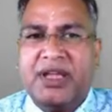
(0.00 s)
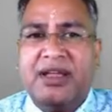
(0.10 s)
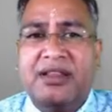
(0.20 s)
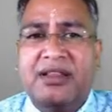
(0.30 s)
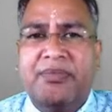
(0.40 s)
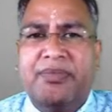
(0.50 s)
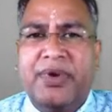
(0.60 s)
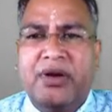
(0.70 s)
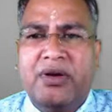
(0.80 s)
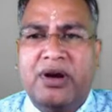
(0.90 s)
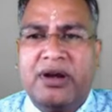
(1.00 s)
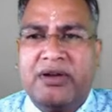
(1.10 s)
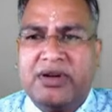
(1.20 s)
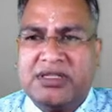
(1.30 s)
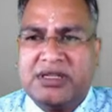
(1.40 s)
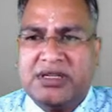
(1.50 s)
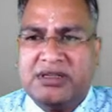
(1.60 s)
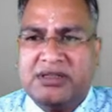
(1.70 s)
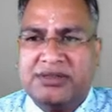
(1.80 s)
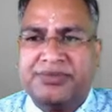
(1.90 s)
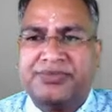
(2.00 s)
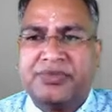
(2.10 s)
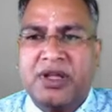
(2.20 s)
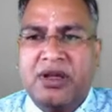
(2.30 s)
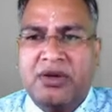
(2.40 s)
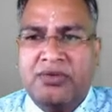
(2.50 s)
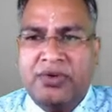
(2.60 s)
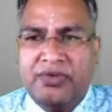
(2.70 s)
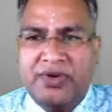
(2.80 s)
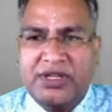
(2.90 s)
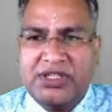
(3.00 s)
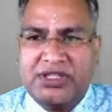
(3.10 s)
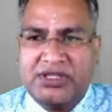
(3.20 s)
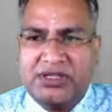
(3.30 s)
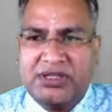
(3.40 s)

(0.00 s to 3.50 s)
In the pre-order traversing, we first